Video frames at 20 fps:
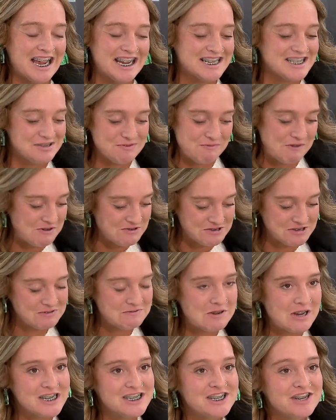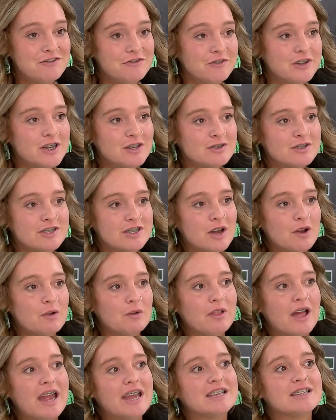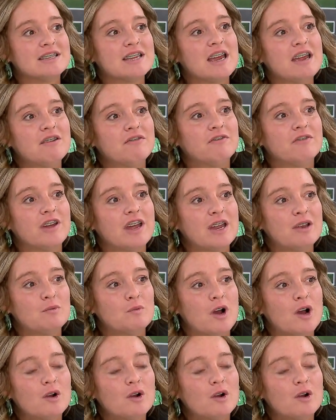it's emotional, but she feels so safe and